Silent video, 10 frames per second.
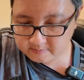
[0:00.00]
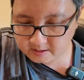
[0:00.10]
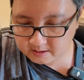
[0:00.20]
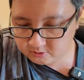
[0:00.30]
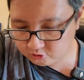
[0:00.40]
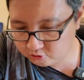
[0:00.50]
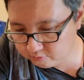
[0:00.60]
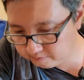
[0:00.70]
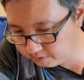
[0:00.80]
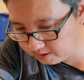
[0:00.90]
There
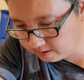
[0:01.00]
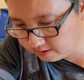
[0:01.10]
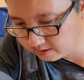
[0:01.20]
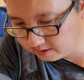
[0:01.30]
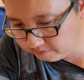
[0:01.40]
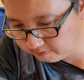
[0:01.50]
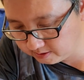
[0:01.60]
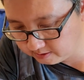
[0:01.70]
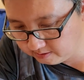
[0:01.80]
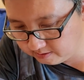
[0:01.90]
should be a clip
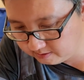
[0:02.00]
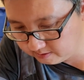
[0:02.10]
here.